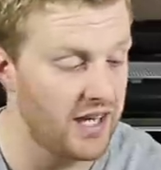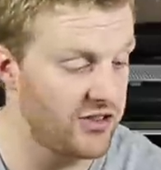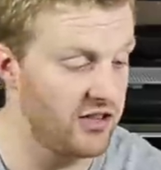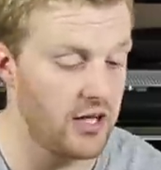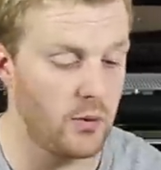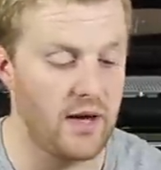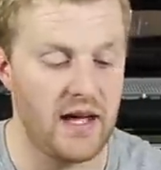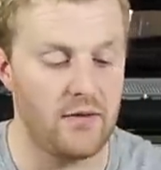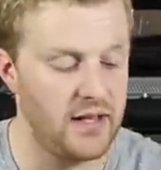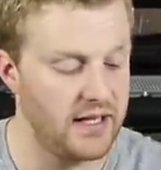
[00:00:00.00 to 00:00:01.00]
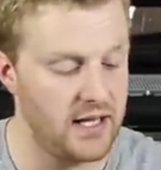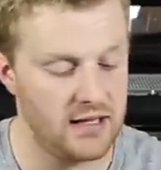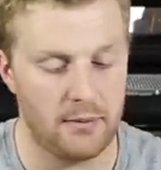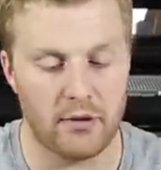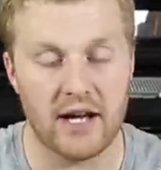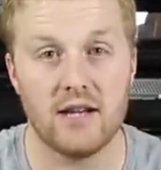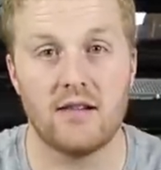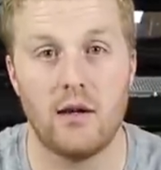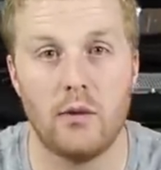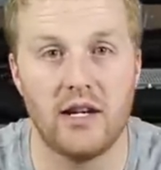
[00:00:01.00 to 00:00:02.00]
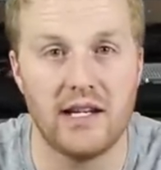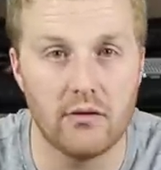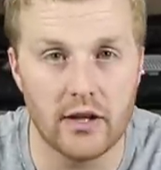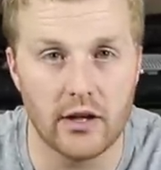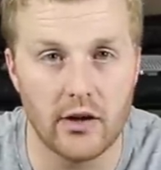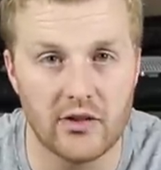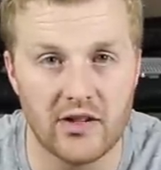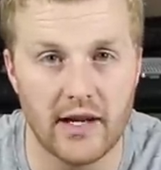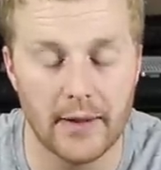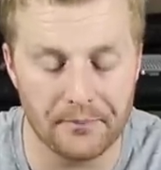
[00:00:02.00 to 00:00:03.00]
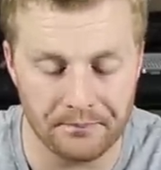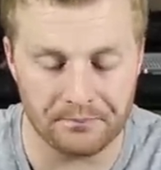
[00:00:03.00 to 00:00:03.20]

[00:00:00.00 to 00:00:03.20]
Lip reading: I just like the way they have their kit, their brackets, and we're going to give it a go today.